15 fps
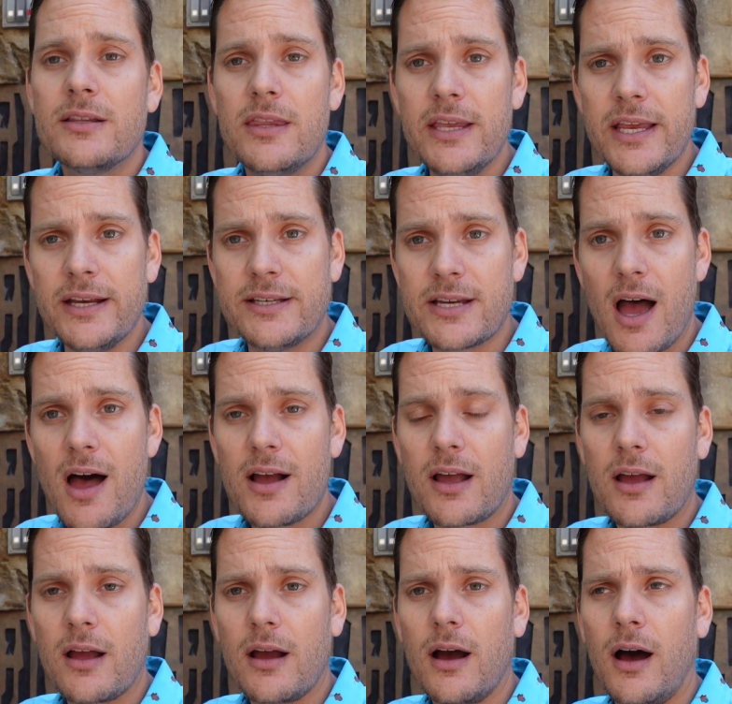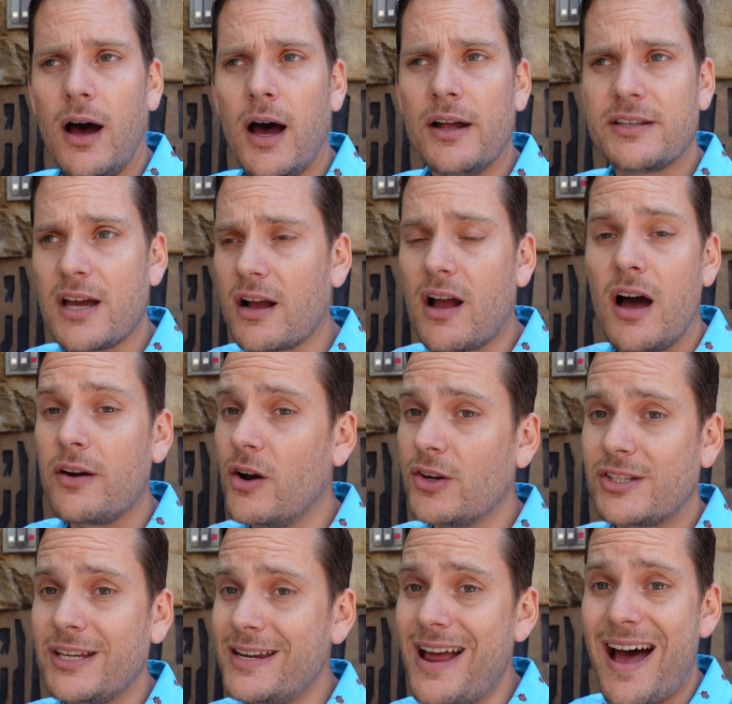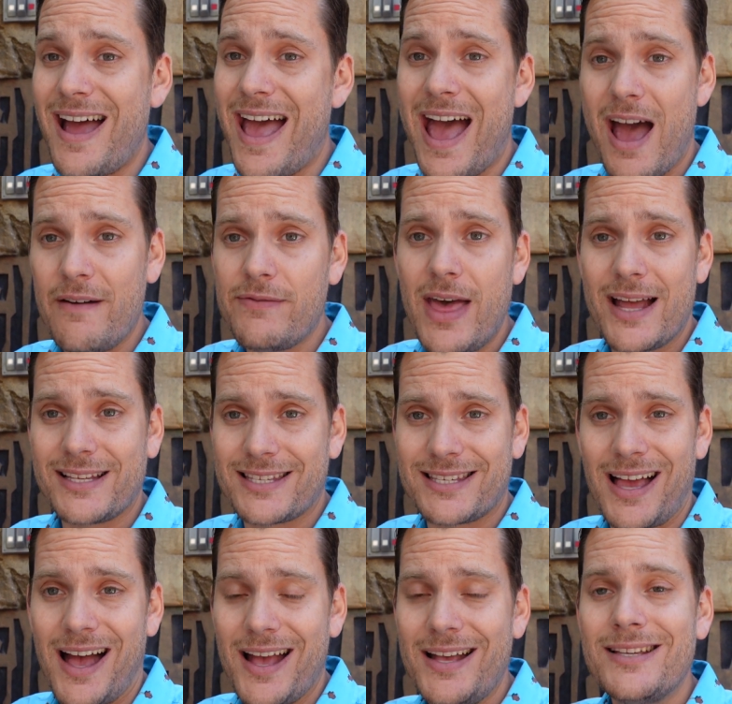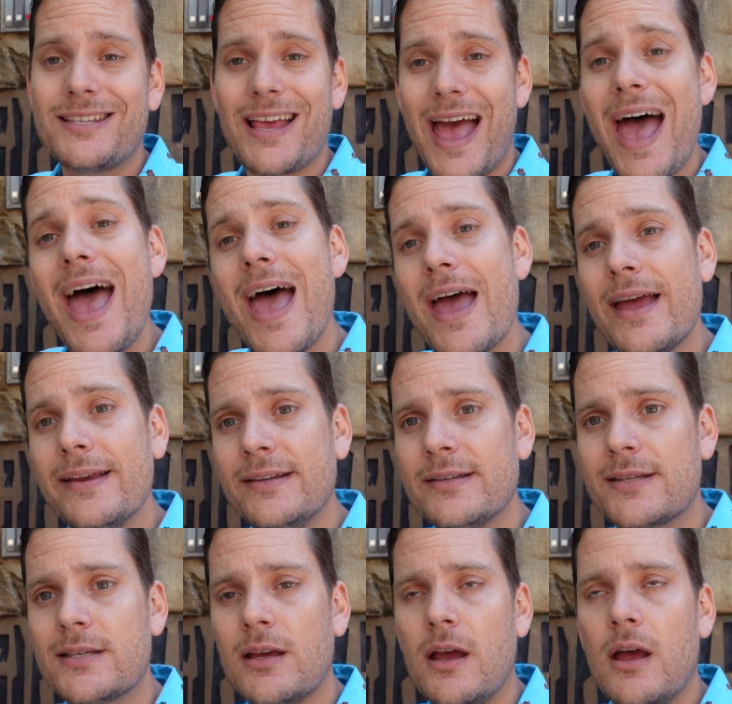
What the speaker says: the Dok Ondar's did not have that size, and